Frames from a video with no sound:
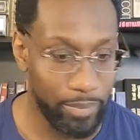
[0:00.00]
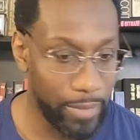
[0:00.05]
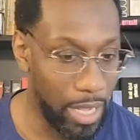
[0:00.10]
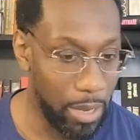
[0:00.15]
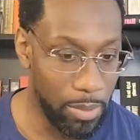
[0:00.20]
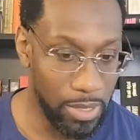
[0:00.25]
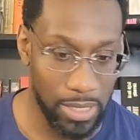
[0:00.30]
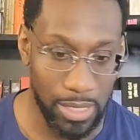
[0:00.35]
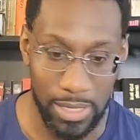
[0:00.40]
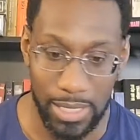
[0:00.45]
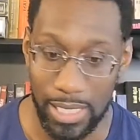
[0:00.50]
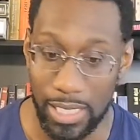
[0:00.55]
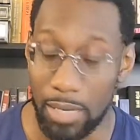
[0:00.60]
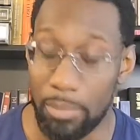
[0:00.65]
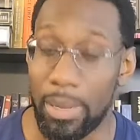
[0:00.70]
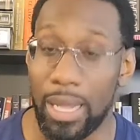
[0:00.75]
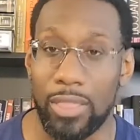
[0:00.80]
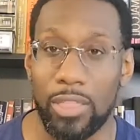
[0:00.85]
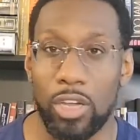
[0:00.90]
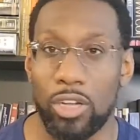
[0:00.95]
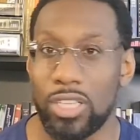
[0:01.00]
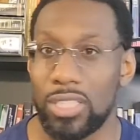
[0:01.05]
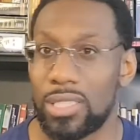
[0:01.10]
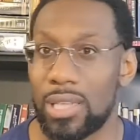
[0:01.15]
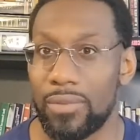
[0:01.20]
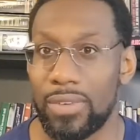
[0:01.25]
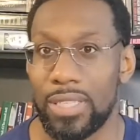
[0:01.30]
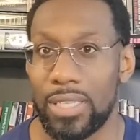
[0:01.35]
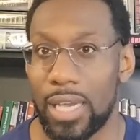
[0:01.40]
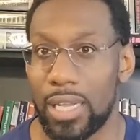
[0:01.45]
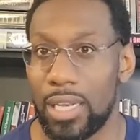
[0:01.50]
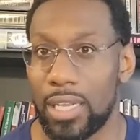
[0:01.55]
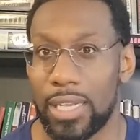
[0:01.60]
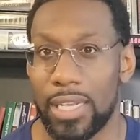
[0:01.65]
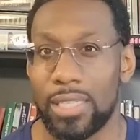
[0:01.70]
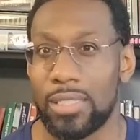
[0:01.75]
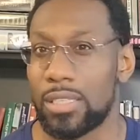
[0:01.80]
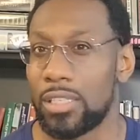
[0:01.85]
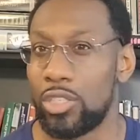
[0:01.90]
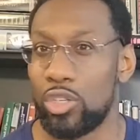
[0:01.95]
It was attended by 37
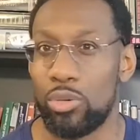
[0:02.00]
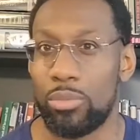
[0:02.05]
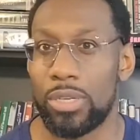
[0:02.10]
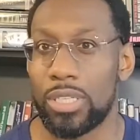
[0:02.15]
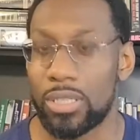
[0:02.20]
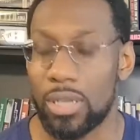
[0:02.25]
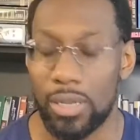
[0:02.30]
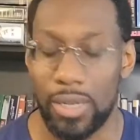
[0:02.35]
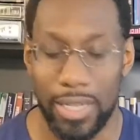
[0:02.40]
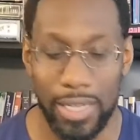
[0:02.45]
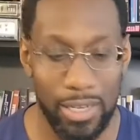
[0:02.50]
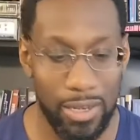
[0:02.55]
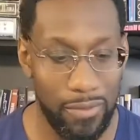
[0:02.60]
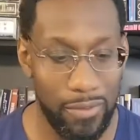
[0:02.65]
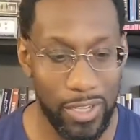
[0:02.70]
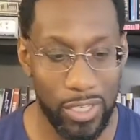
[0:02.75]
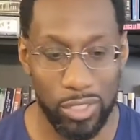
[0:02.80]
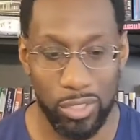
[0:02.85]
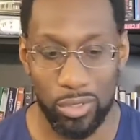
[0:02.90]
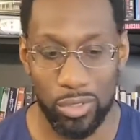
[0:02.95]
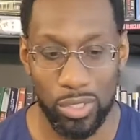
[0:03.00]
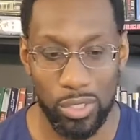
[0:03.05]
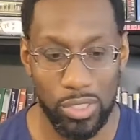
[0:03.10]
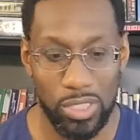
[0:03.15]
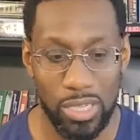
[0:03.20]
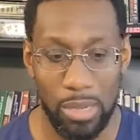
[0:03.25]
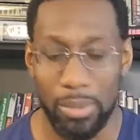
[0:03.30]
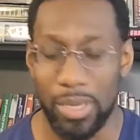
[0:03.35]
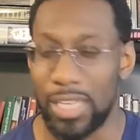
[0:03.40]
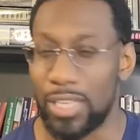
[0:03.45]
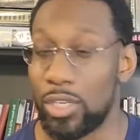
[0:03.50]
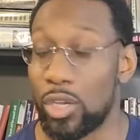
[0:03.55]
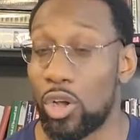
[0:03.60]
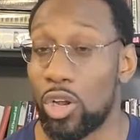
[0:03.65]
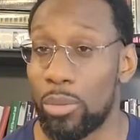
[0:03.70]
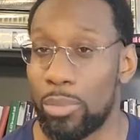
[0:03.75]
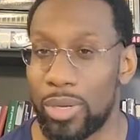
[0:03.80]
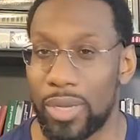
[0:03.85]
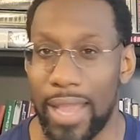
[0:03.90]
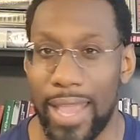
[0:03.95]
delegates and numerous other individuals. Some of the
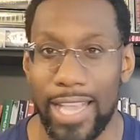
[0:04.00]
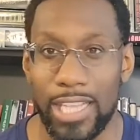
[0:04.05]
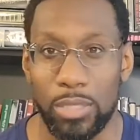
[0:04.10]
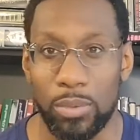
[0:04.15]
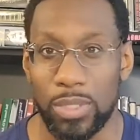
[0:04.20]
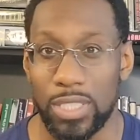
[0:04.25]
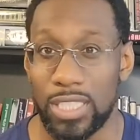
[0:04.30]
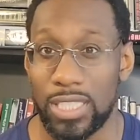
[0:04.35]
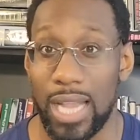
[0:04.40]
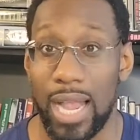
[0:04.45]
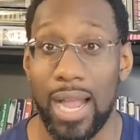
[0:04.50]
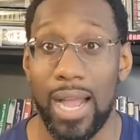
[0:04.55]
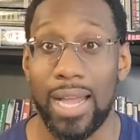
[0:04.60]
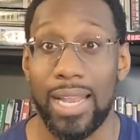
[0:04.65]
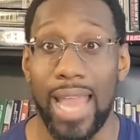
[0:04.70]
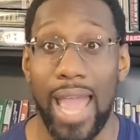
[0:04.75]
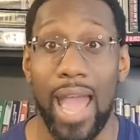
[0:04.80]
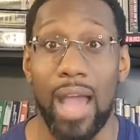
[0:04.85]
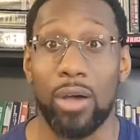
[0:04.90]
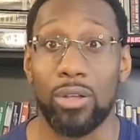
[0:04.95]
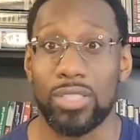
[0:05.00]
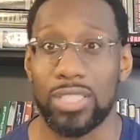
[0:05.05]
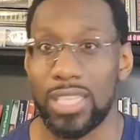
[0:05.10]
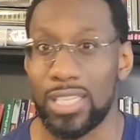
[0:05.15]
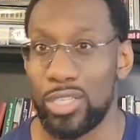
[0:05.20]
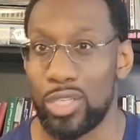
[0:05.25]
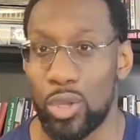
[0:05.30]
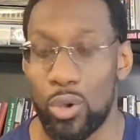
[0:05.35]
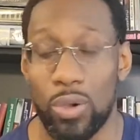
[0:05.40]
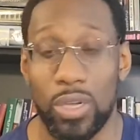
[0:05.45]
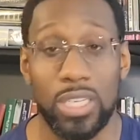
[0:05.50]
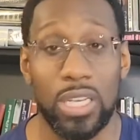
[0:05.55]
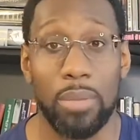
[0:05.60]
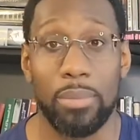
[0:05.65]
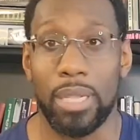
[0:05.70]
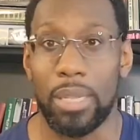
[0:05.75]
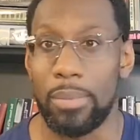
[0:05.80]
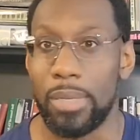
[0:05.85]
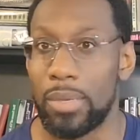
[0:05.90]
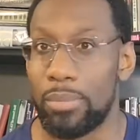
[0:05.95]
notable names were John Alcindor,
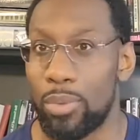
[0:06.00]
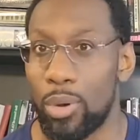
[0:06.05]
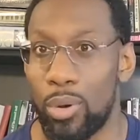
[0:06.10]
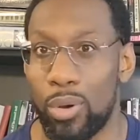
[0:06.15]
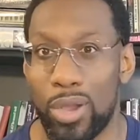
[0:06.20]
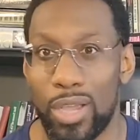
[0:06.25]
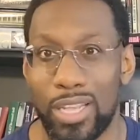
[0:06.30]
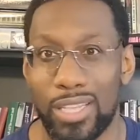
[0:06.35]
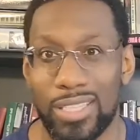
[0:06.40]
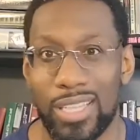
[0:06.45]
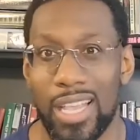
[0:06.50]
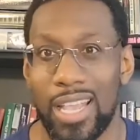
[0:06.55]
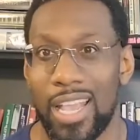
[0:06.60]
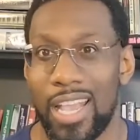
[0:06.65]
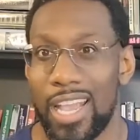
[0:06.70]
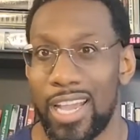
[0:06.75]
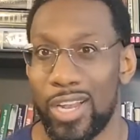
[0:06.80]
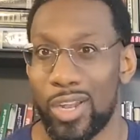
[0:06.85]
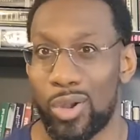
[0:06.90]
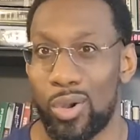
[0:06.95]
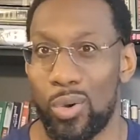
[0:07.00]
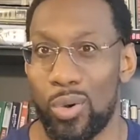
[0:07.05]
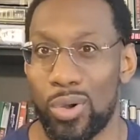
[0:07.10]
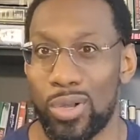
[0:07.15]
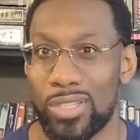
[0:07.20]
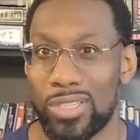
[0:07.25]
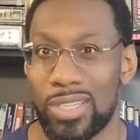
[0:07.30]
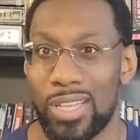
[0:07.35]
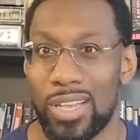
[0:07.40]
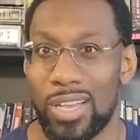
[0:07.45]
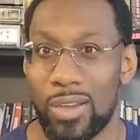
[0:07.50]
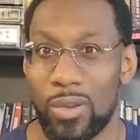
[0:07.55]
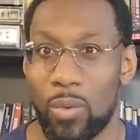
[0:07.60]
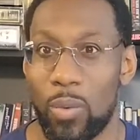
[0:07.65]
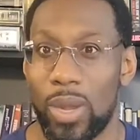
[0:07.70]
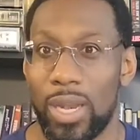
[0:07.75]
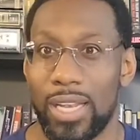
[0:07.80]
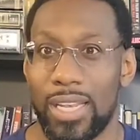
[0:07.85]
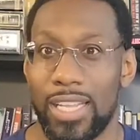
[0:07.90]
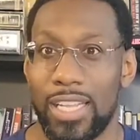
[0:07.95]
W.E.B. DuBois, and of course,
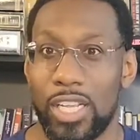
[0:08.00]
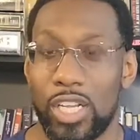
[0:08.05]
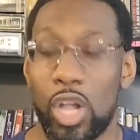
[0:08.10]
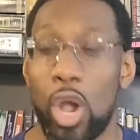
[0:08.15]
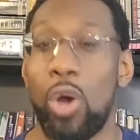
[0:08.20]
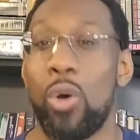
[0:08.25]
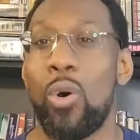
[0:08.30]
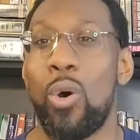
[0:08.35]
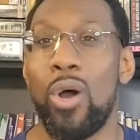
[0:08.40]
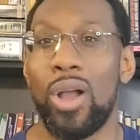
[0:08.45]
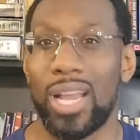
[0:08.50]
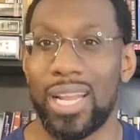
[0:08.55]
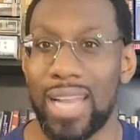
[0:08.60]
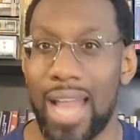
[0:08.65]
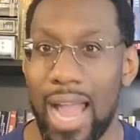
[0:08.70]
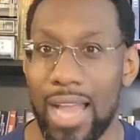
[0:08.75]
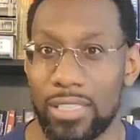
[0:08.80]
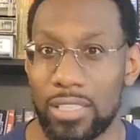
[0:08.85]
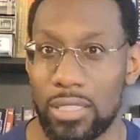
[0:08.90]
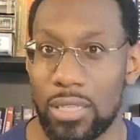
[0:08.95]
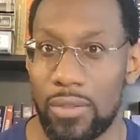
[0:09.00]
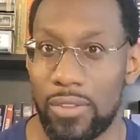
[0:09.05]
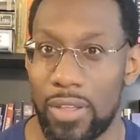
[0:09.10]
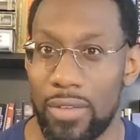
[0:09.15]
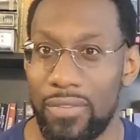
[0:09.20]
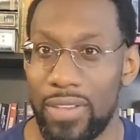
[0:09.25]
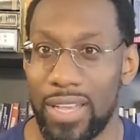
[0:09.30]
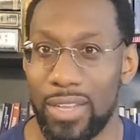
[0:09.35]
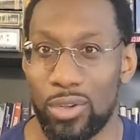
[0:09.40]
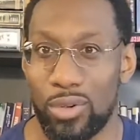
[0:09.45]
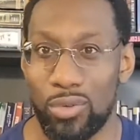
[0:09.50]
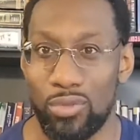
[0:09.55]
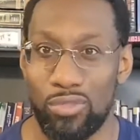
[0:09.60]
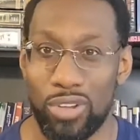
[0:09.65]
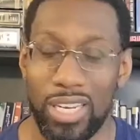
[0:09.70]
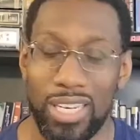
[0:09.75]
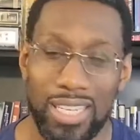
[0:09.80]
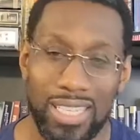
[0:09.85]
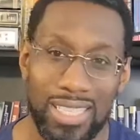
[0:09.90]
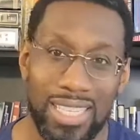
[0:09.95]
one of the co-organizers of the event, who
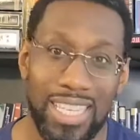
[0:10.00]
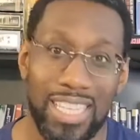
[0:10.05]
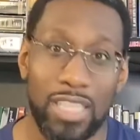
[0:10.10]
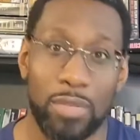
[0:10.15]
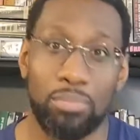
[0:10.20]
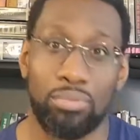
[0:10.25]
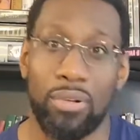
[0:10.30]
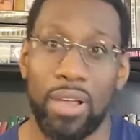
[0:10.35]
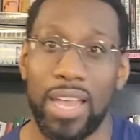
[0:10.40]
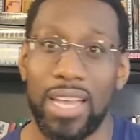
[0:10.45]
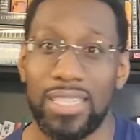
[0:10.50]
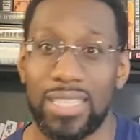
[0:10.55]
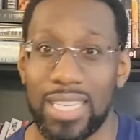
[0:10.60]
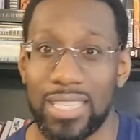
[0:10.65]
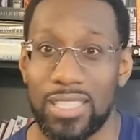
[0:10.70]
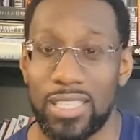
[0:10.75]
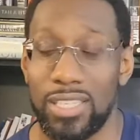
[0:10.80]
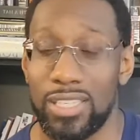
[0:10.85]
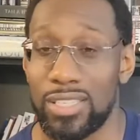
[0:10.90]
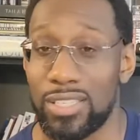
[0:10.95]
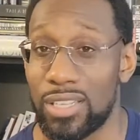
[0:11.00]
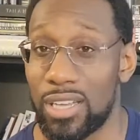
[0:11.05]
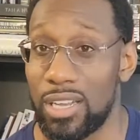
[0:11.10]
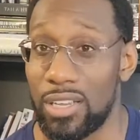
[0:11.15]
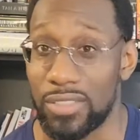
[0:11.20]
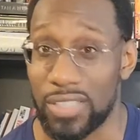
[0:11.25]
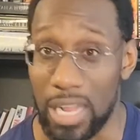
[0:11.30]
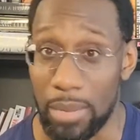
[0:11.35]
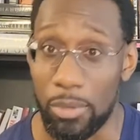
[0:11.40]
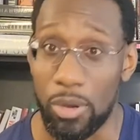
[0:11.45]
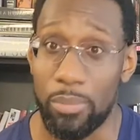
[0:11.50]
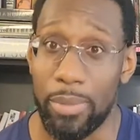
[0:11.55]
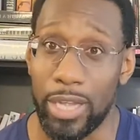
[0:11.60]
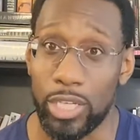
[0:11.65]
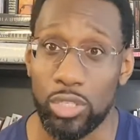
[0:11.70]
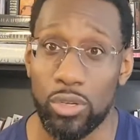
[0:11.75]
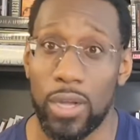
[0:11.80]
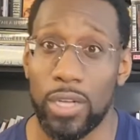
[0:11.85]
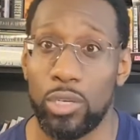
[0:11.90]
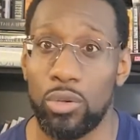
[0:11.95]
really doesn't get the praise that she deserves. And I'm going to
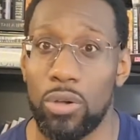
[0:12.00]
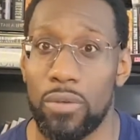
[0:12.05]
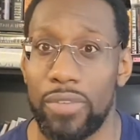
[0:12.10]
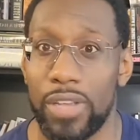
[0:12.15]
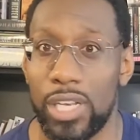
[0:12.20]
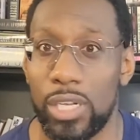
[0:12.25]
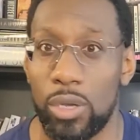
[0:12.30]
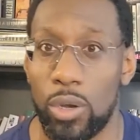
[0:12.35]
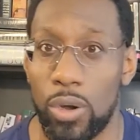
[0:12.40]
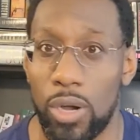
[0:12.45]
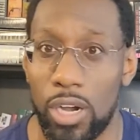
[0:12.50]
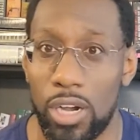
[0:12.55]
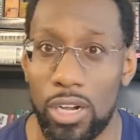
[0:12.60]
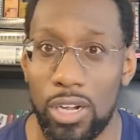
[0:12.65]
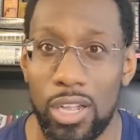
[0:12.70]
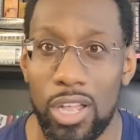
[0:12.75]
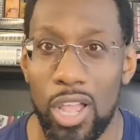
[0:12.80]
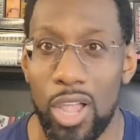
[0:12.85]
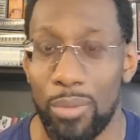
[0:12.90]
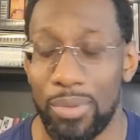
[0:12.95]
make sure I do a video on her.